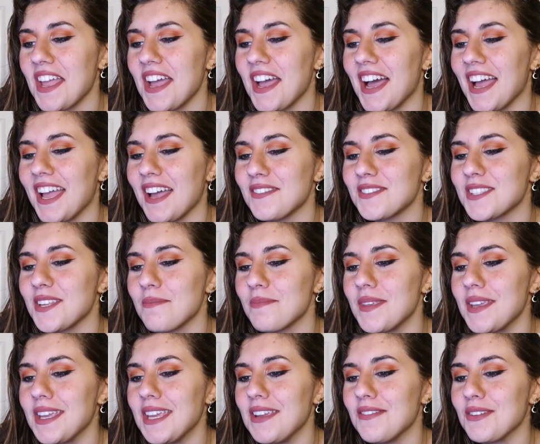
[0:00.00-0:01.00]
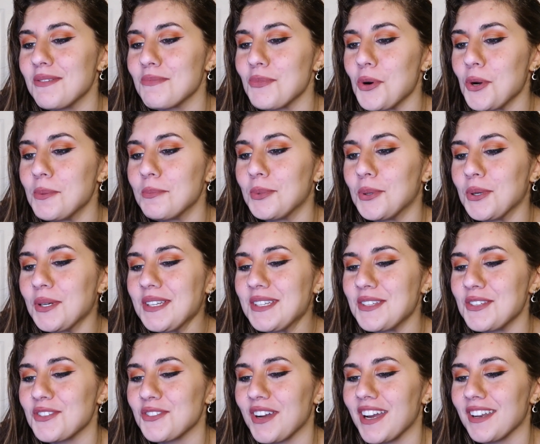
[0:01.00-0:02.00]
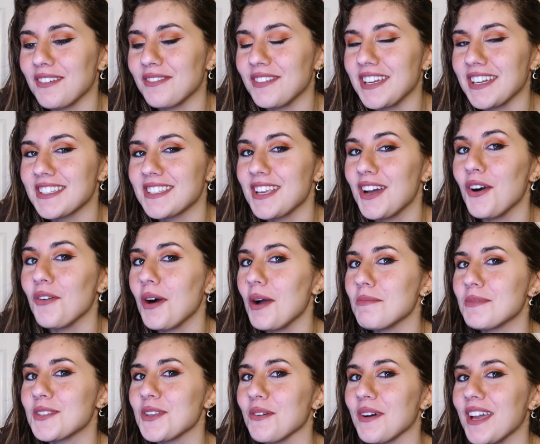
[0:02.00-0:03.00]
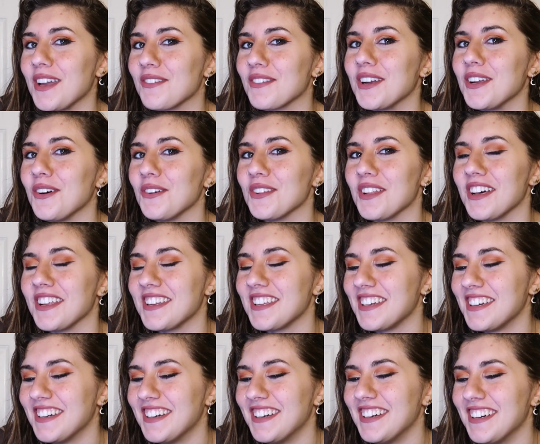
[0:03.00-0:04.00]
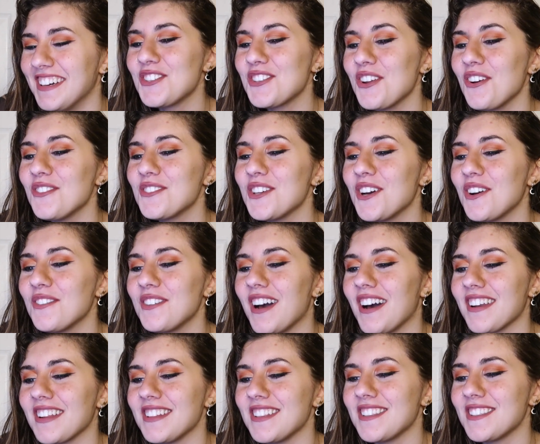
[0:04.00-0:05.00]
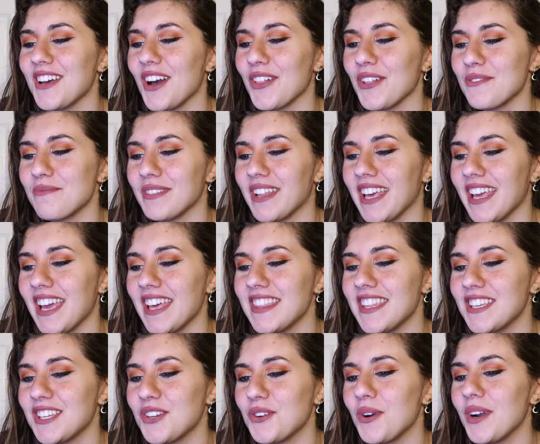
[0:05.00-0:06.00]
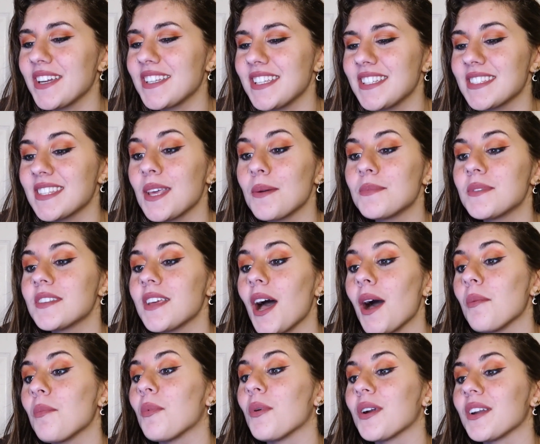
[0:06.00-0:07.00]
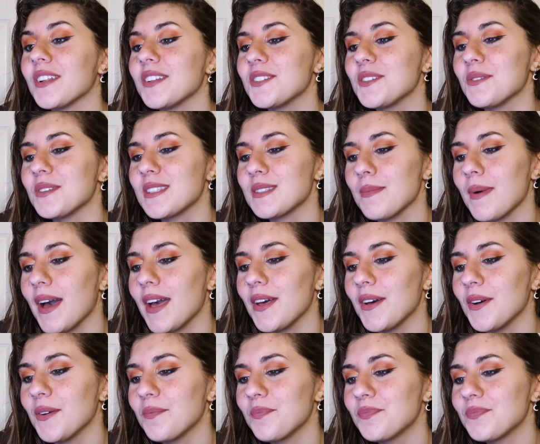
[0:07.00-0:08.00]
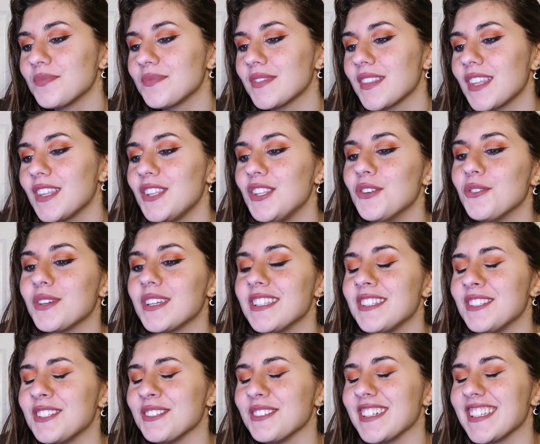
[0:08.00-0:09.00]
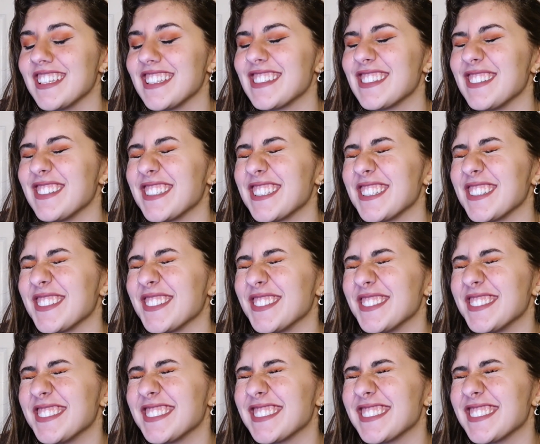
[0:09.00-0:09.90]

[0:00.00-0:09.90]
I have something even more important to try to fix. Oh, I'm so angry. Hold on. Shoto nodded solemnly and then quirked his lips upward into a smile. You can do it, Izuku.